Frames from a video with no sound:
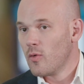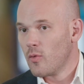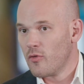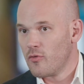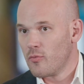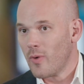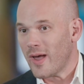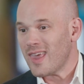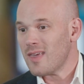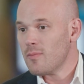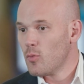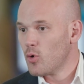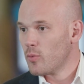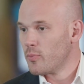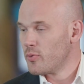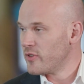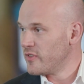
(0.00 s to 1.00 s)
with way
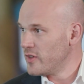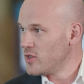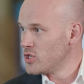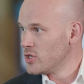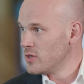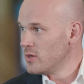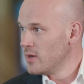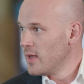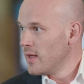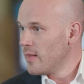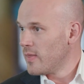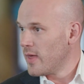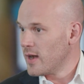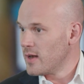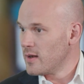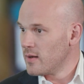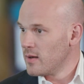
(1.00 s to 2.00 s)
more precision
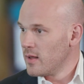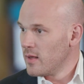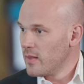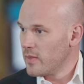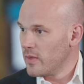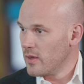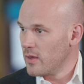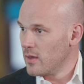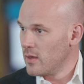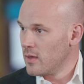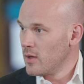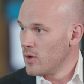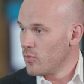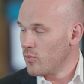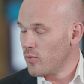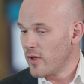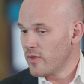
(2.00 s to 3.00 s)
than the
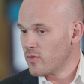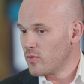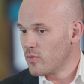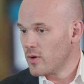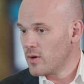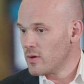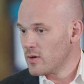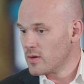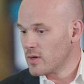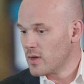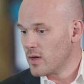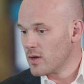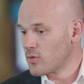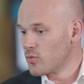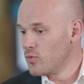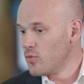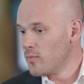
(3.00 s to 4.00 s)
restaurant
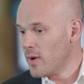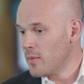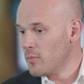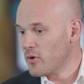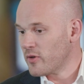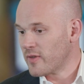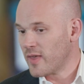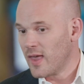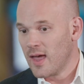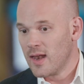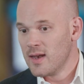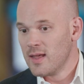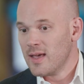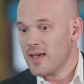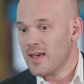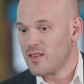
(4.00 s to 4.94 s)
crew members can,